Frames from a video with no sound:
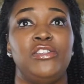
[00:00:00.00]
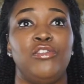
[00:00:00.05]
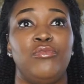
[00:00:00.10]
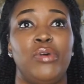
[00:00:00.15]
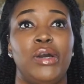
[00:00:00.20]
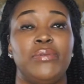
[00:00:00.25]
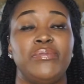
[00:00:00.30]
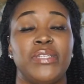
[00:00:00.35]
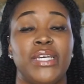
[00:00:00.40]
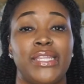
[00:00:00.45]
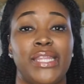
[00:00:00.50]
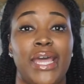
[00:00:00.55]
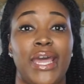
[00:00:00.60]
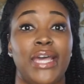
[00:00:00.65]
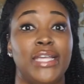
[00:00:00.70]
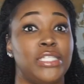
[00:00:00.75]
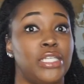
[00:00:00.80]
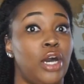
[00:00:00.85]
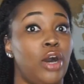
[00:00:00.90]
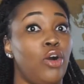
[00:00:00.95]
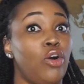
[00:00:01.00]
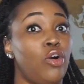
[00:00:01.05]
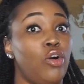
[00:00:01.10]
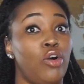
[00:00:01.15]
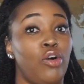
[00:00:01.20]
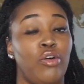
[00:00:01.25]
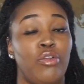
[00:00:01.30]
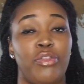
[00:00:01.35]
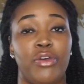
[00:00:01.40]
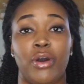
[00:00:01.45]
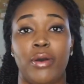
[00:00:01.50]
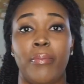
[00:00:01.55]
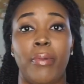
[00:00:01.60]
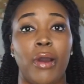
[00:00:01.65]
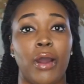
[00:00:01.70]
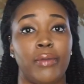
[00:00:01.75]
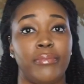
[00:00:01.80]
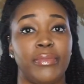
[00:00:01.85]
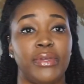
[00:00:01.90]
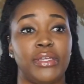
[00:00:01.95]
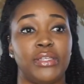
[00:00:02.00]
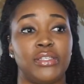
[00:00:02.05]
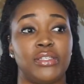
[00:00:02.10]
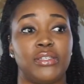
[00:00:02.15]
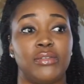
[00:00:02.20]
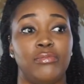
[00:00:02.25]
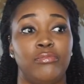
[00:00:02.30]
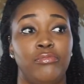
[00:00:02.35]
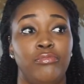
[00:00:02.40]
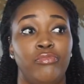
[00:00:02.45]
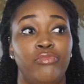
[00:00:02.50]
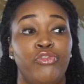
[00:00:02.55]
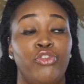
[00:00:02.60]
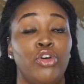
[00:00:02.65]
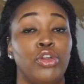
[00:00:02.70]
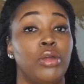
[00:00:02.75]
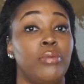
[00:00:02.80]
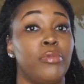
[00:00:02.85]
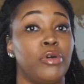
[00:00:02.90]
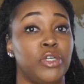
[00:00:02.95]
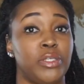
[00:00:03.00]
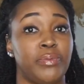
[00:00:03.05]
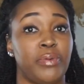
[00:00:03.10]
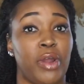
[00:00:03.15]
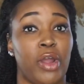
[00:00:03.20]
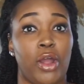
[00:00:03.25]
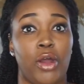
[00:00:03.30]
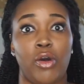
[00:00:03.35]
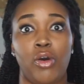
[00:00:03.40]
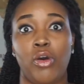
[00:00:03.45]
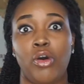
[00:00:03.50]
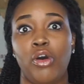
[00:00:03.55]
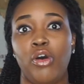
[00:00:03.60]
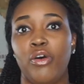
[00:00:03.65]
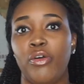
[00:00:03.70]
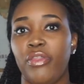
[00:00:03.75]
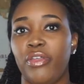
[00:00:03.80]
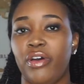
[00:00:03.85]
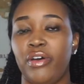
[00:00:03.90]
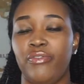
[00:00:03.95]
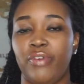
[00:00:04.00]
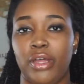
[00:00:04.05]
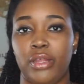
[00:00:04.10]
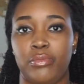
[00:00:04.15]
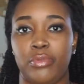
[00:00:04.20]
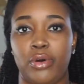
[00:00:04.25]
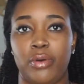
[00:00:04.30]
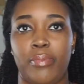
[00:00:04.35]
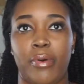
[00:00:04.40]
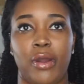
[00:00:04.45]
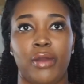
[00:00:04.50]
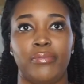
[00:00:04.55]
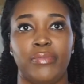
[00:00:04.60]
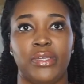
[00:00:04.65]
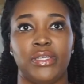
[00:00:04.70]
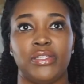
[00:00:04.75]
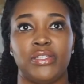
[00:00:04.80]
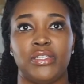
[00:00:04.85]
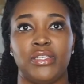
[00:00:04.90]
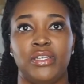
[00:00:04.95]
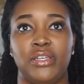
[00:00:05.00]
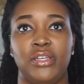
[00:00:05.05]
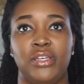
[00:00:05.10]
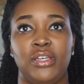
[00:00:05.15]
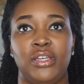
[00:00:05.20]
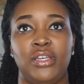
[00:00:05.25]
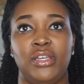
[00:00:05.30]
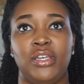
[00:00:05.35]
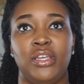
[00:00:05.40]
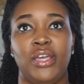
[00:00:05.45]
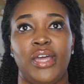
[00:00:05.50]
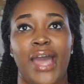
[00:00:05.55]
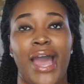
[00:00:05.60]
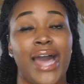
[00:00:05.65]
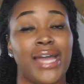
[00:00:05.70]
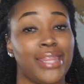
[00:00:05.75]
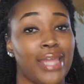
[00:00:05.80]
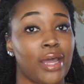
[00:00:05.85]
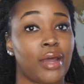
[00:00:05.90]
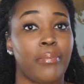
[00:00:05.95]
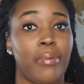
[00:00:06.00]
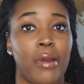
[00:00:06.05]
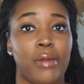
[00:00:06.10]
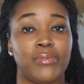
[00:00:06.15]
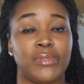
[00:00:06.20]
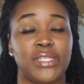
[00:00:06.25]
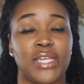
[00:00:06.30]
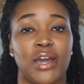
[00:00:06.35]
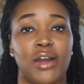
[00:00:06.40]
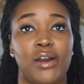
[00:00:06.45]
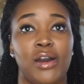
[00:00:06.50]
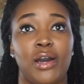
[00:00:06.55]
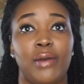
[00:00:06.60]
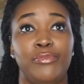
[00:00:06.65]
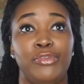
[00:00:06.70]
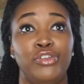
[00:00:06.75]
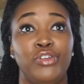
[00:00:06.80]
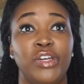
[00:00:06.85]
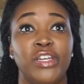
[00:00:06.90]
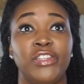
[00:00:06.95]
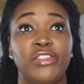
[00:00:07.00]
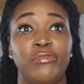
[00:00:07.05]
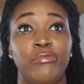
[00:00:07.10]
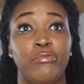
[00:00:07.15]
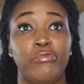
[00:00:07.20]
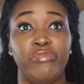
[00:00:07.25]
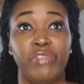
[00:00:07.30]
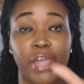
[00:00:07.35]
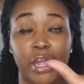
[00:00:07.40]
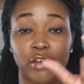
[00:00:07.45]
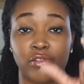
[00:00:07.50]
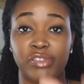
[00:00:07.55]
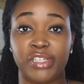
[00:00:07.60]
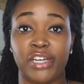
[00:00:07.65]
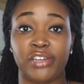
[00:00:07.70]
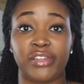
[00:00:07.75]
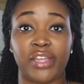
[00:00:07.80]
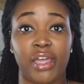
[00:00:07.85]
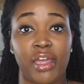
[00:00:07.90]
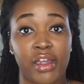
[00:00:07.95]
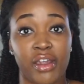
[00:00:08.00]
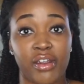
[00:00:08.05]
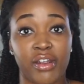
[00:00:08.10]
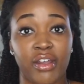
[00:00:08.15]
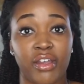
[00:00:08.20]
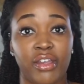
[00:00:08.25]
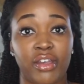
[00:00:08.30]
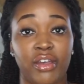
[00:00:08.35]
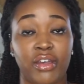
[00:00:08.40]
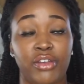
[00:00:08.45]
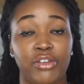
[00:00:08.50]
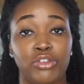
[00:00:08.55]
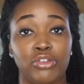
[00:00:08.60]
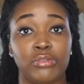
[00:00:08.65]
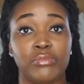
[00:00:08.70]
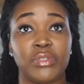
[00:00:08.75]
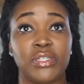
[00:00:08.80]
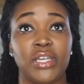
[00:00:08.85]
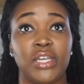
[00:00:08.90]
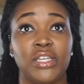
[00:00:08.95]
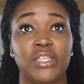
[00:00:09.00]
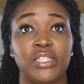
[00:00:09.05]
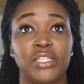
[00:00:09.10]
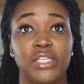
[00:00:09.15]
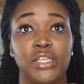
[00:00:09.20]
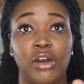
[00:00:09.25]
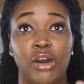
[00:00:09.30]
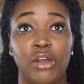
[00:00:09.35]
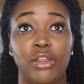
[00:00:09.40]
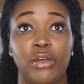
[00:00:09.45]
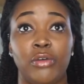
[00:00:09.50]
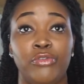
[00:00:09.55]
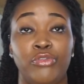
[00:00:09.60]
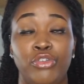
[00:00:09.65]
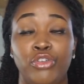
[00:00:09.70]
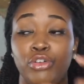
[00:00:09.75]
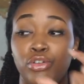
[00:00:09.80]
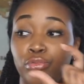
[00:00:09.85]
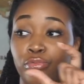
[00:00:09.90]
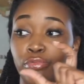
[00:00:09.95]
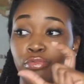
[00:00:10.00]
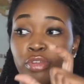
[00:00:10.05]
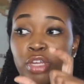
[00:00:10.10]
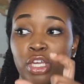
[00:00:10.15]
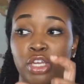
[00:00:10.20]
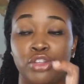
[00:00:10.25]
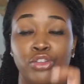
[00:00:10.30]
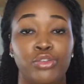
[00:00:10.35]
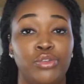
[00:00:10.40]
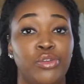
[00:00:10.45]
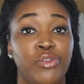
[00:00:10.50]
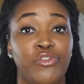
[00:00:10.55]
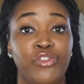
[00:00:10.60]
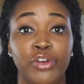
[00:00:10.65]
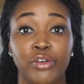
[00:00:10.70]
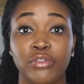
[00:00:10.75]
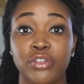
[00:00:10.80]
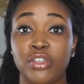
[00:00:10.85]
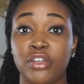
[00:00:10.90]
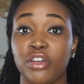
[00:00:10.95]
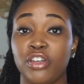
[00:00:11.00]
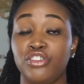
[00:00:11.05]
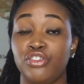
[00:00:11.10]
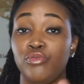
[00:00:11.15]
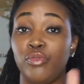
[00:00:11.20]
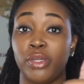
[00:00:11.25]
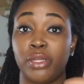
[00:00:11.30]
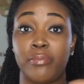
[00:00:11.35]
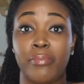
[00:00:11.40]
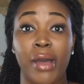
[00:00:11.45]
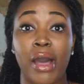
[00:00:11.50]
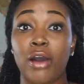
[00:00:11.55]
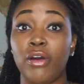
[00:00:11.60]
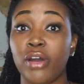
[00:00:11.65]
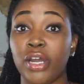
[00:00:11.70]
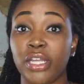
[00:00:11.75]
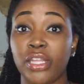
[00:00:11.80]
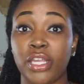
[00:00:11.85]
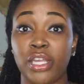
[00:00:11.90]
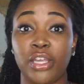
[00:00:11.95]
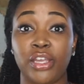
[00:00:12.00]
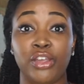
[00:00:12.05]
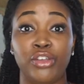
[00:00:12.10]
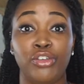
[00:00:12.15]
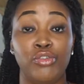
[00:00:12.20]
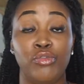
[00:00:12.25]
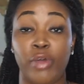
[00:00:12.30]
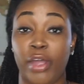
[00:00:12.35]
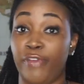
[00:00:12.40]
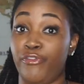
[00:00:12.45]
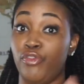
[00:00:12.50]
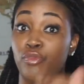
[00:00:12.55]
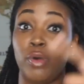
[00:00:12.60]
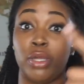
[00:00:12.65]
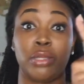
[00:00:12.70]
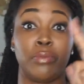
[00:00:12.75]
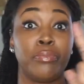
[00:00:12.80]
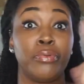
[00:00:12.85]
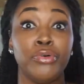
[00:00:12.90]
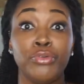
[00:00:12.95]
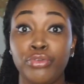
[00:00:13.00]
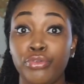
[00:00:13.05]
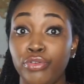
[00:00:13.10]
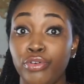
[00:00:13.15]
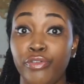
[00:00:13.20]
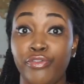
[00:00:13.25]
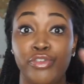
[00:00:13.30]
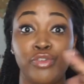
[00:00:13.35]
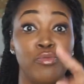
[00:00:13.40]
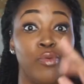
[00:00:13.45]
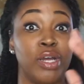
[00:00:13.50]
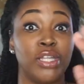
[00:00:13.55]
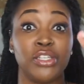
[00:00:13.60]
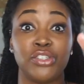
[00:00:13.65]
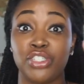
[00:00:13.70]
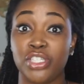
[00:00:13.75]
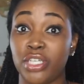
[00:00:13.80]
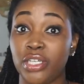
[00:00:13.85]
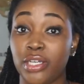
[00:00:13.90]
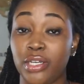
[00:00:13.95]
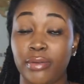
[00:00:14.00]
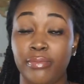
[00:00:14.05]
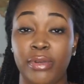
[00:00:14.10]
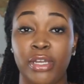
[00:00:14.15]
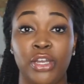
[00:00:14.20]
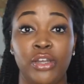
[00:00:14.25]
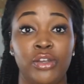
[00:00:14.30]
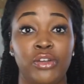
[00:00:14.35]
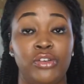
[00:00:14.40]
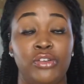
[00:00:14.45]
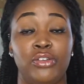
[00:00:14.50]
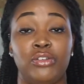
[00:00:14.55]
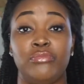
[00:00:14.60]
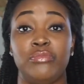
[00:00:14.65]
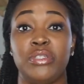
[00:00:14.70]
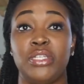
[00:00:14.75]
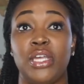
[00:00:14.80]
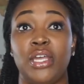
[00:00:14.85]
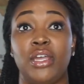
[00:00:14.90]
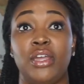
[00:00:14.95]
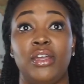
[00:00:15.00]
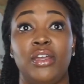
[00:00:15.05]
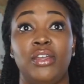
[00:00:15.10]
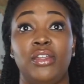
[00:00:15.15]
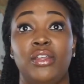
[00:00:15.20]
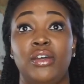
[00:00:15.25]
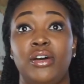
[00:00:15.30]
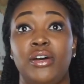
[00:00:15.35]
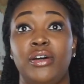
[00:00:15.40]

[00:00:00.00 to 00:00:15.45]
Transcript: the website that has all the apartments, for the most part, all the available apartments. I like Apartmentscom. You can narrow down the area, you know what I'm saying, see all the, you can do the filters, you want a balcony, if you want a pool, if you want a gym, you know what I'm saying,